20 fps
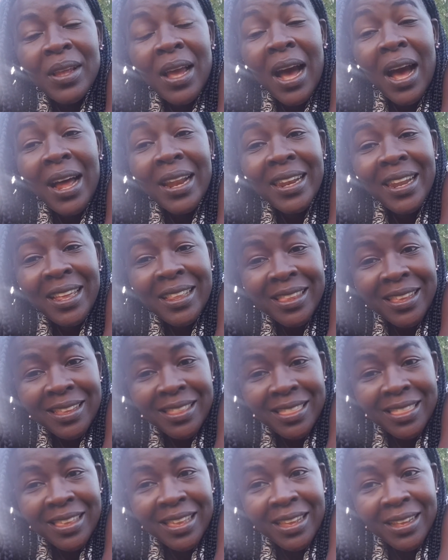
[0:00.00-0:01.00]
Another
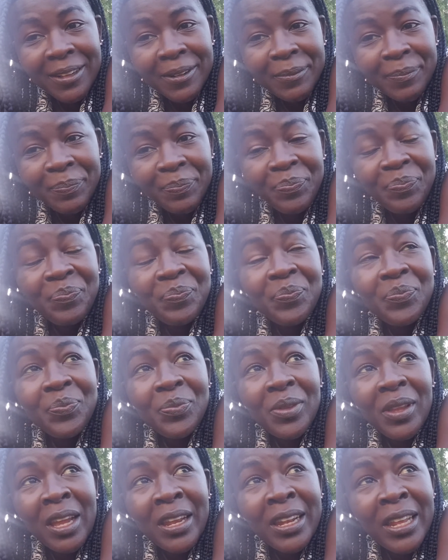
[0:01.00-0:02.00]
thing
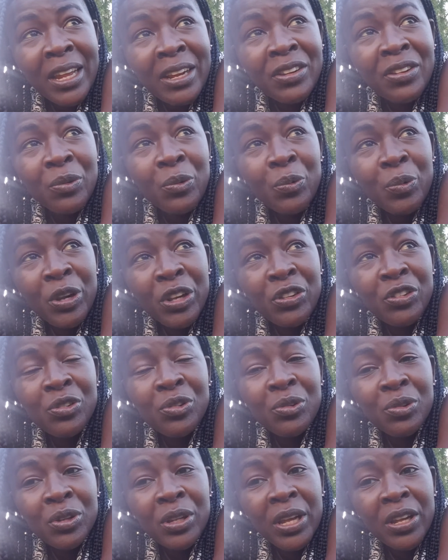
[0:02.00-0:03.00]
that we
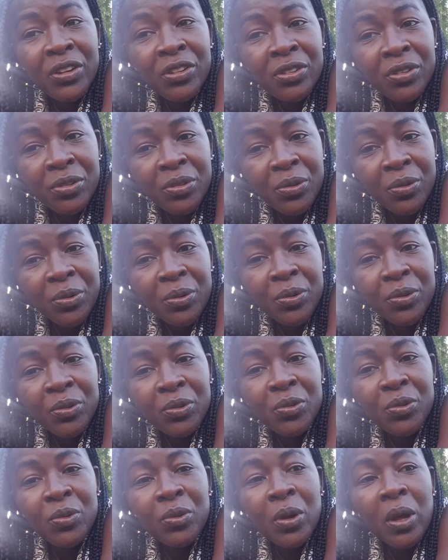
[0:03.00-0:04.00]
shouldn't do
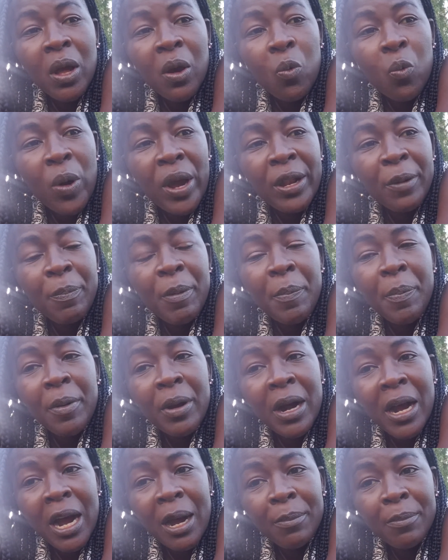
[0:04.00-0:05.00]
too. When people
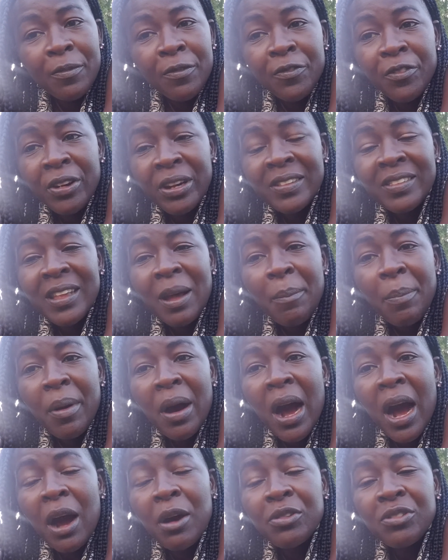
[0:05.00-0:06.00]
come, for example,
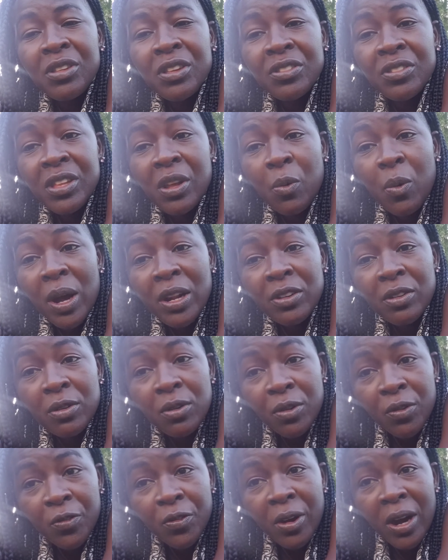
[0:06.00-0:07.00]
houses, they want to
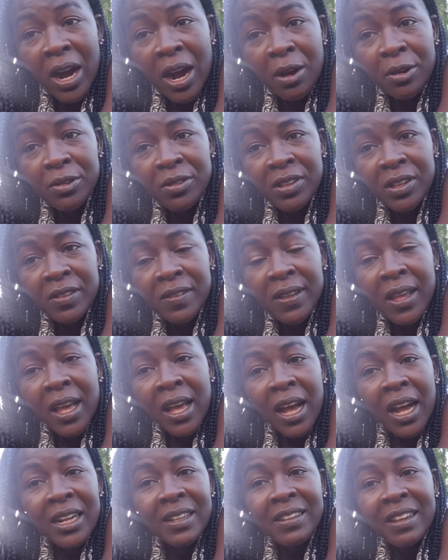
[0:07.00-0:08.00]
look for houses,
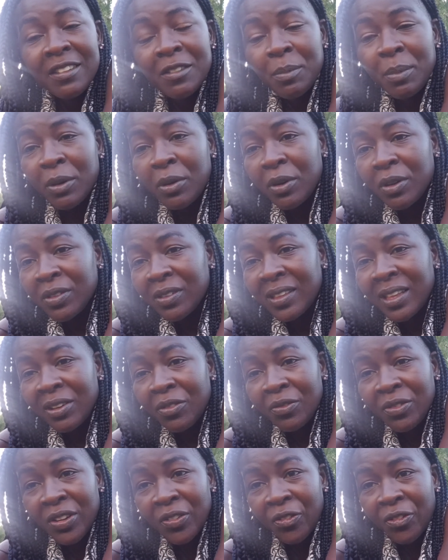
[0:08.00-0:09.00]
and just because they
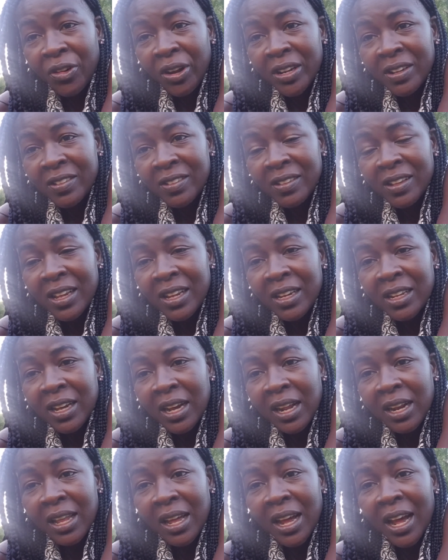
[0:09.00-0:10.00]
have different skin
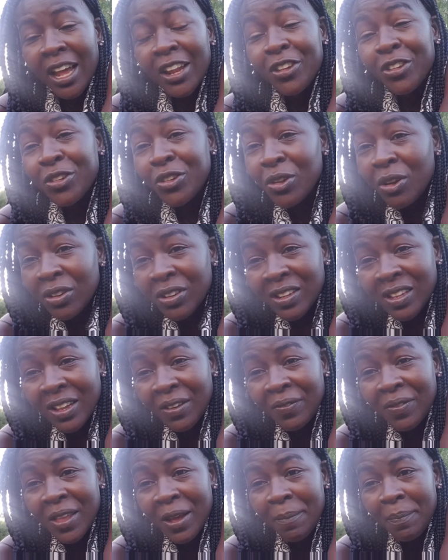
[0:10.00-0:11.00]
color and you don't
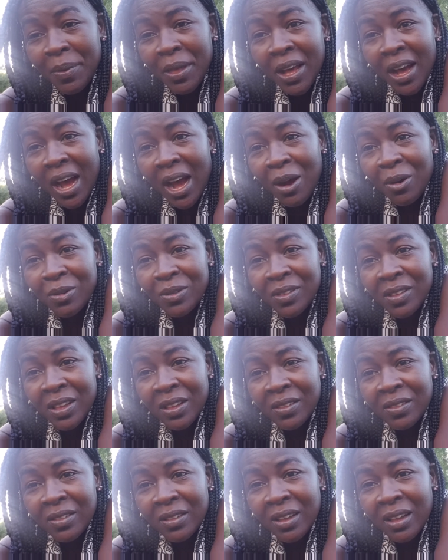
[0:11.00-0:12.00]
give them the
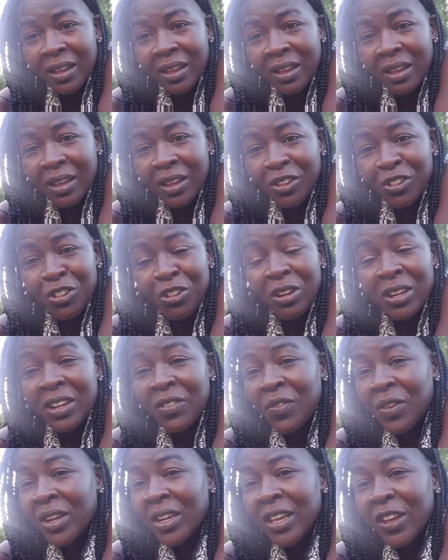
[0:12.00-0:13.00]
houses, you don't
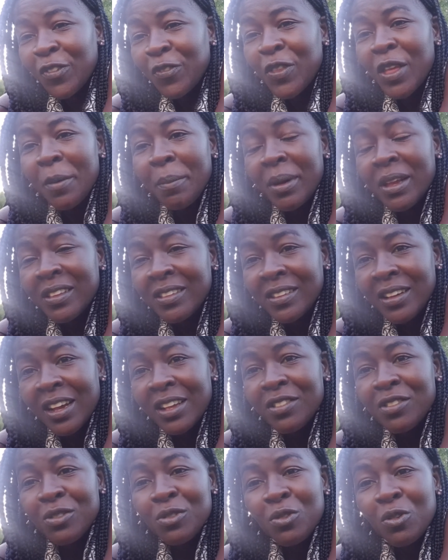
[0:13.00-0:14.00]
even give them a
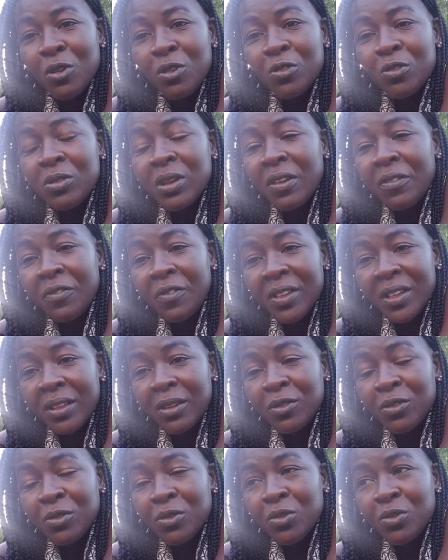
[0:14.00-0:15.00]
chance to go to the
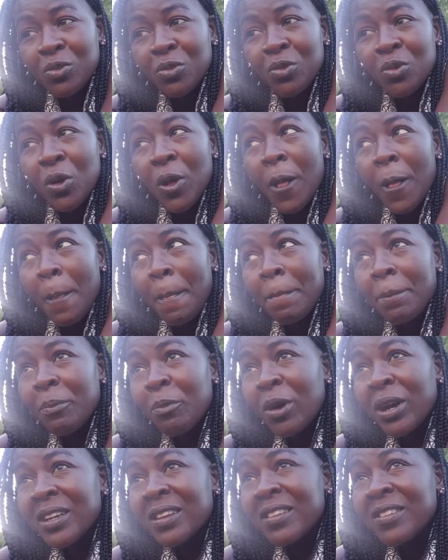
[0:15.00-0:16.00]
to to
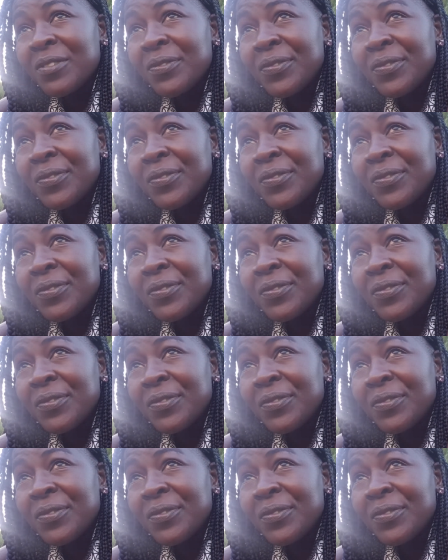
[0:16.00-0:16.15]
what is